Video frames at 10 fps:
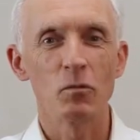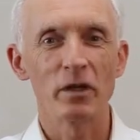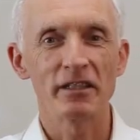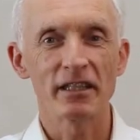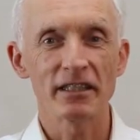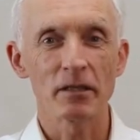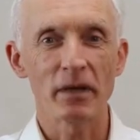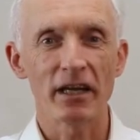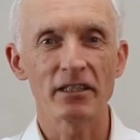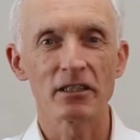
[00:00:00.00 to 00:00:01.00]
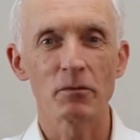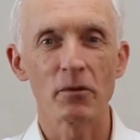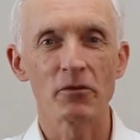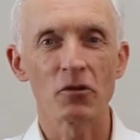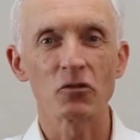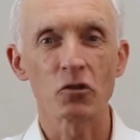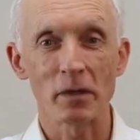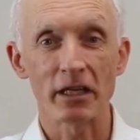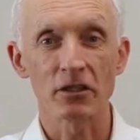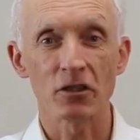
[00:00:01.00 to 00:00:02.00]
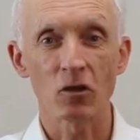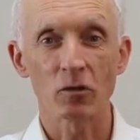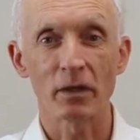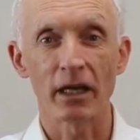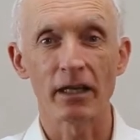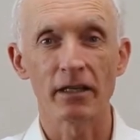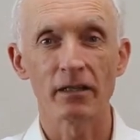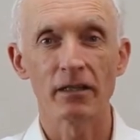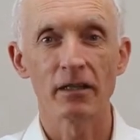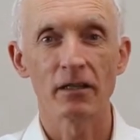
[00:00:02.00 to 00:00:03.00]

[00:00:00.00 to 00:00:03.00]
When assessing patients with non-traumatic shoulder pain,